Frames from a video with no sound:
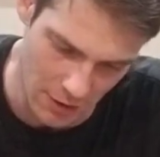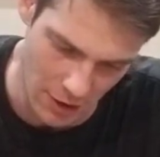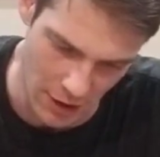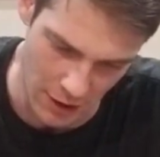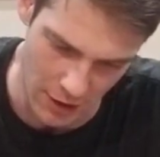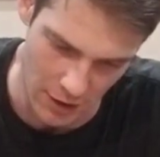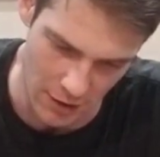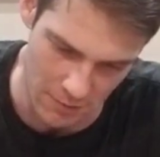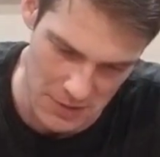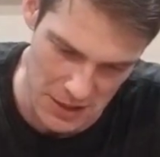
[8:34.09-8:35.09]
any
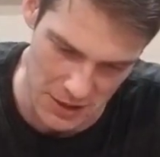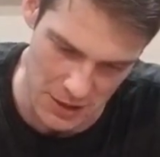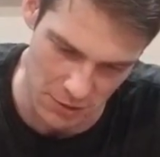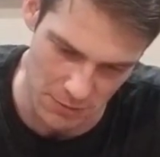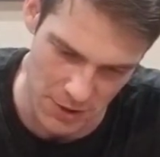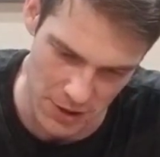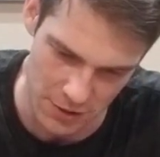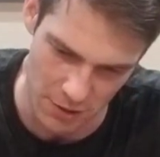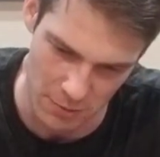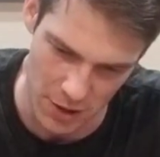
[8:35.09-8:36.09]
means to
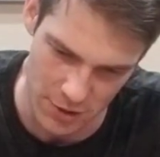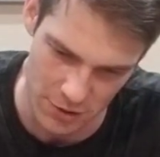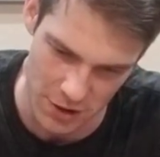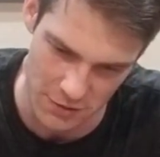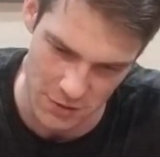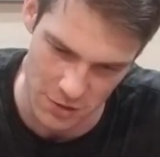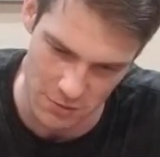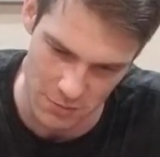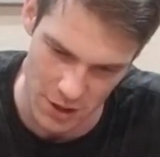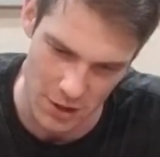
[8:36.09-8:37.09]
administer a blood transfusion,
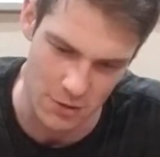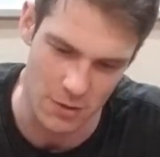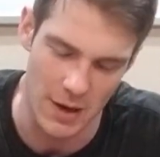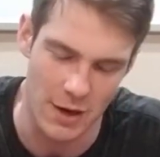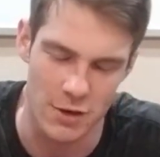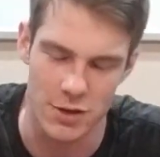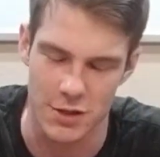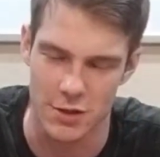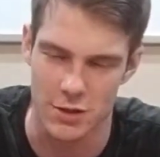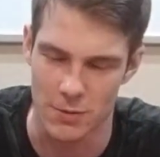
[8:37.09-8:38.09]
but I do know how to
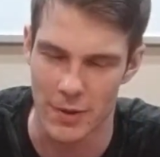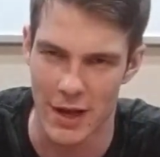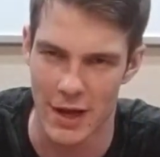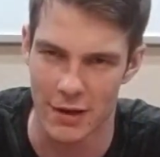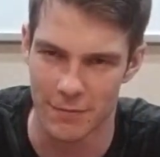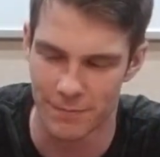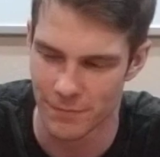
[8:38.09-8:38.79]
just do that.